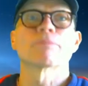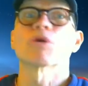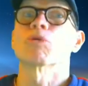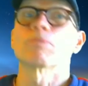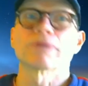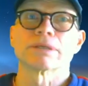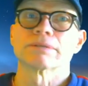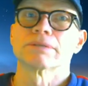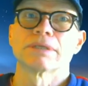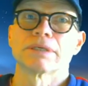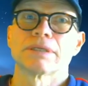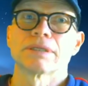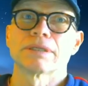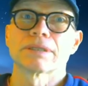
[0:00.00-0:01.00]
open.
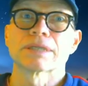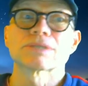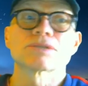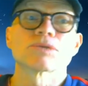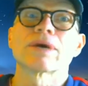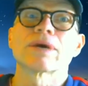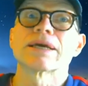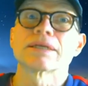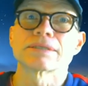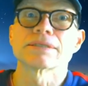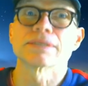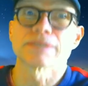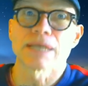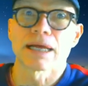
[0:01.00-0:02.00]
That's the way it's
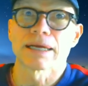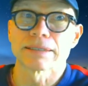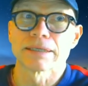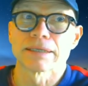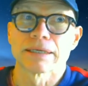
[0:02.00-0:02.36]
designed.